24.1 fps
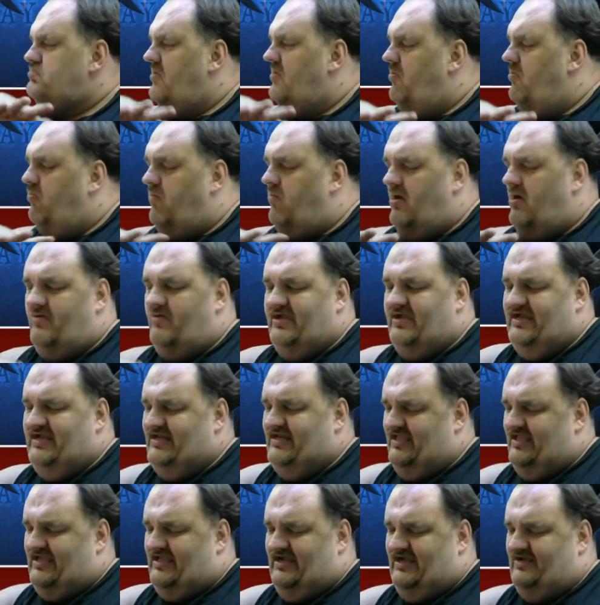want
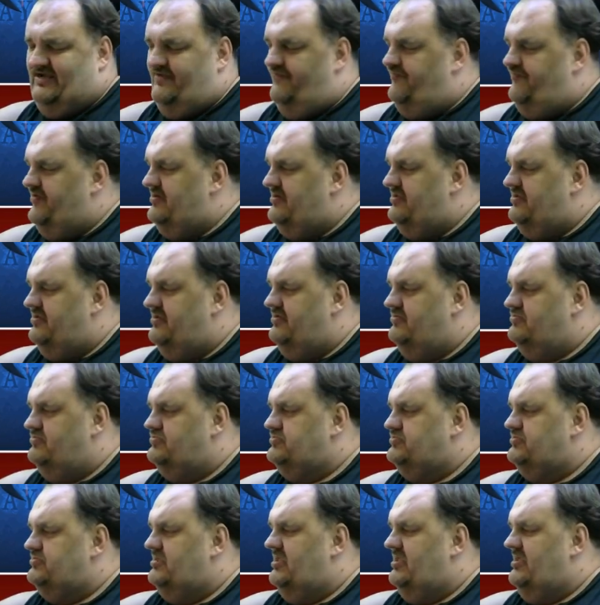any kind of
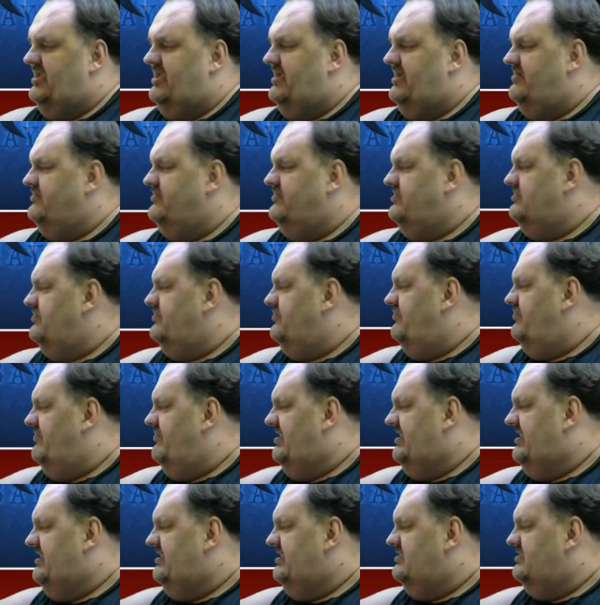videos
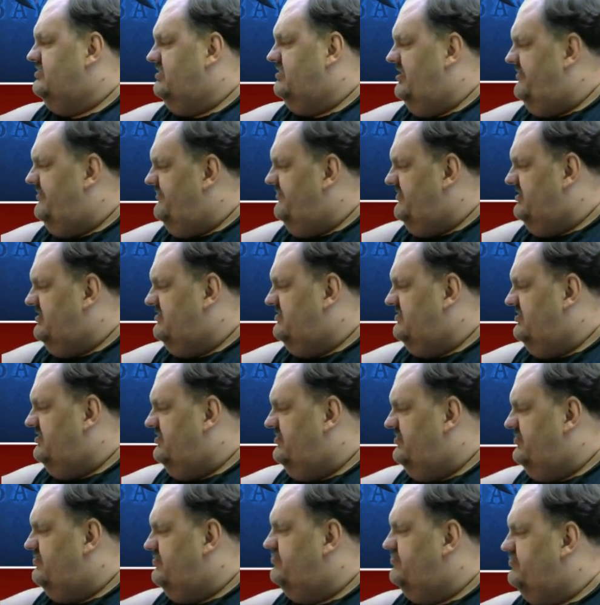made, let me
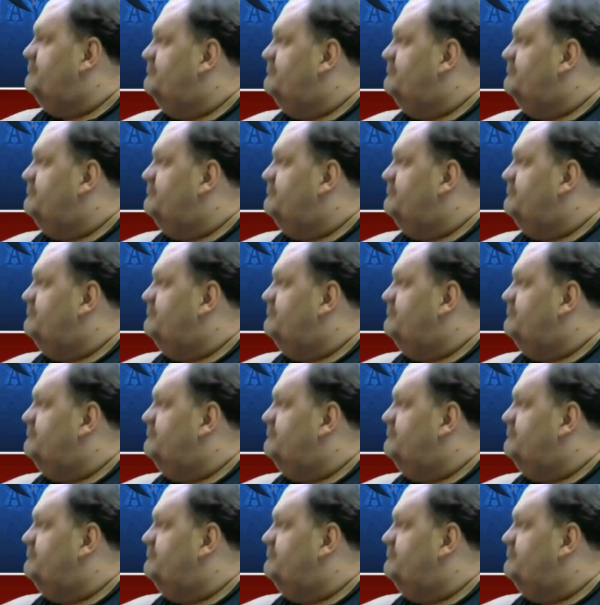know.